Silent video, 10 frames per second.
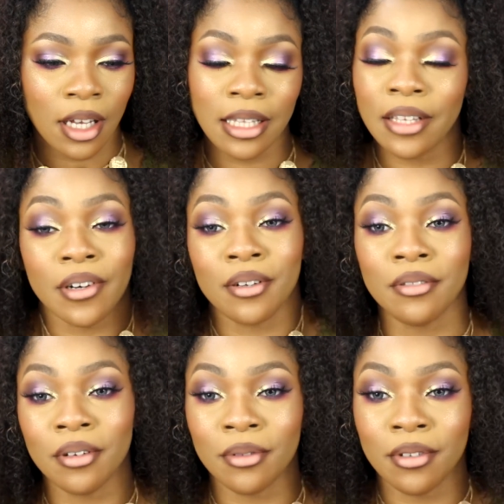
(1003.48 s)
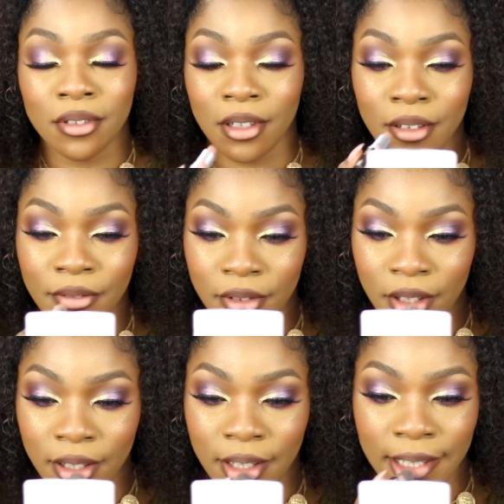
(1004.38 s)
I never go wrong with Honey Love.
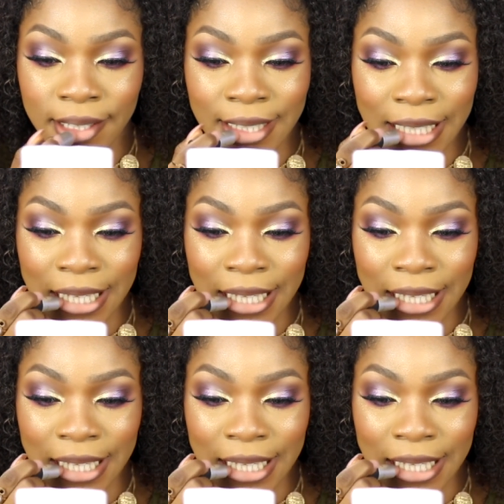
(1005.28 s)
Like, it's